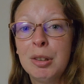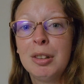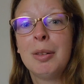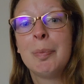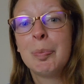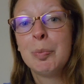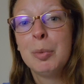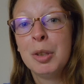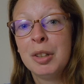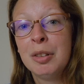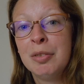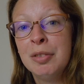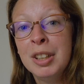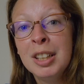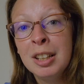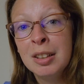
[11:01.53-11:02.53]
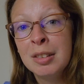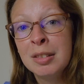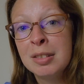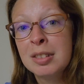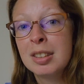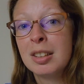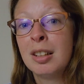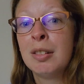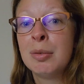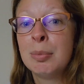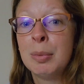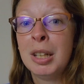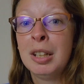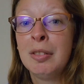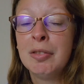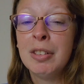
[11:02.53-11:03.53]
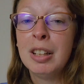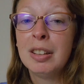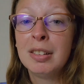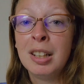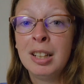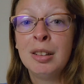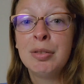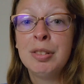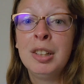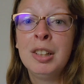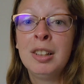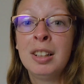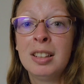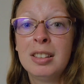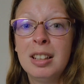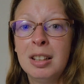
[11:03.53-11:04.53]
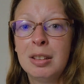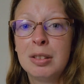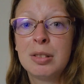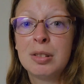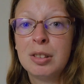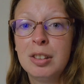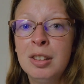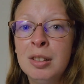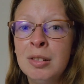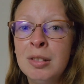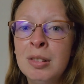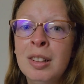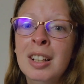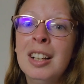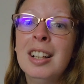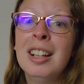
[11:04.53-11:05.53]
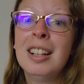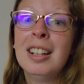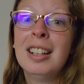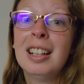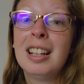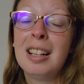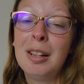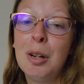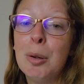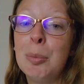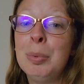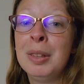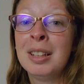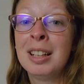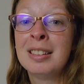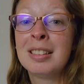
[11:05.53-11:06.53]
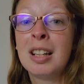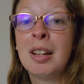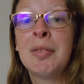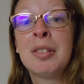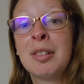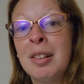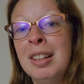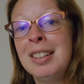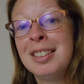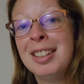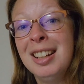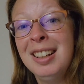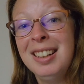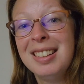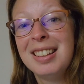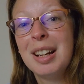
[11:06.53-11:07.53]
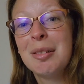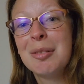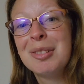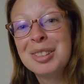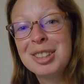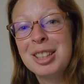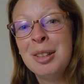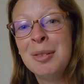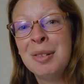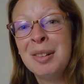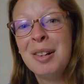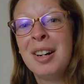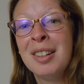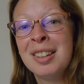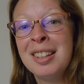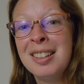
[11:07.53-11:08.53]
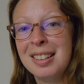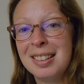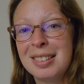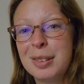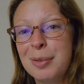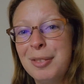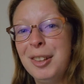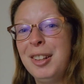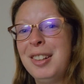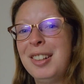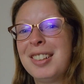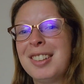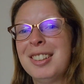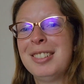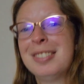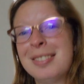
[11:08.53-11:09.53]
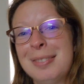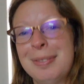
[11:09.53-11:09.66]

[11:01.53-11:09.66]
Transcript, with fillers: for more videos of my vet life here at SGU. And I hope you guys have a great day and I will see you on the next vlog.